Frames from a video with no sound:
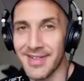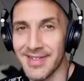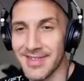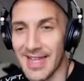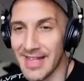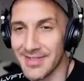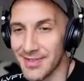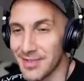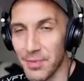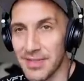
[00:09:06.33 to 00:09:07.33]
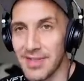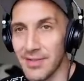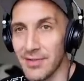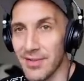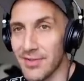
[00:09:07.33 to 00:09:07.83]
because that's just what they
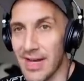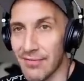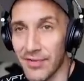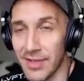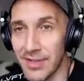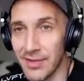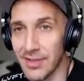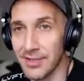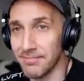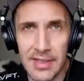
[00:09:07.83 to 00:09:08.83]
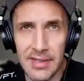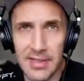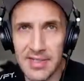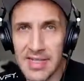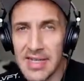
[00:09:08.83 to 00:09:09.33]
do. They're that fucking good. In
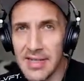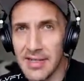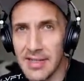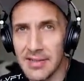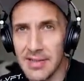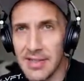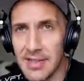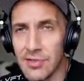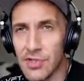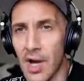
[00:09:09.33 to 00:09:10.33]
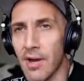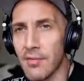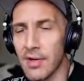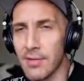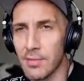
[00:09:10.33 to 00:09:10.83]
the scene, in in their
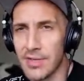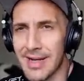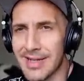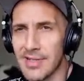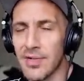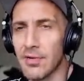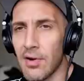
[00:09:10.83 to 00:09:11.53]
genre, which I guess I'll